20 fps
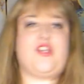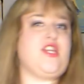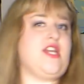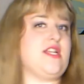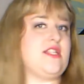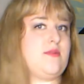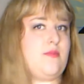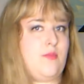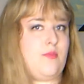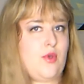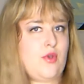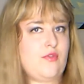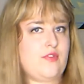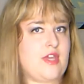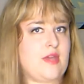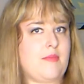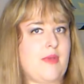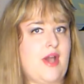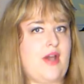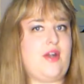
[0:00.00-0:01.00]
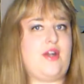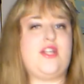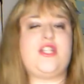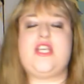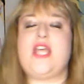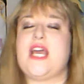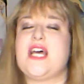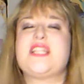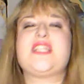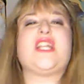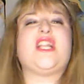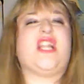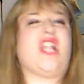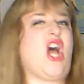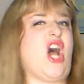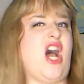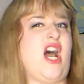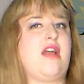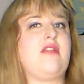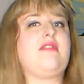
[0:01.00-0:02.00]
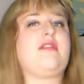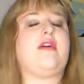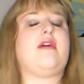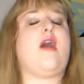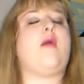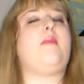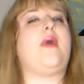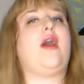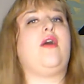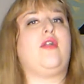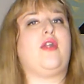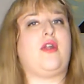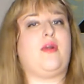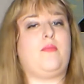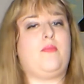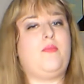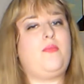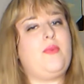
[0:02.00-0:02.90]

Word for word: She has a movie about her. She has a lot about her.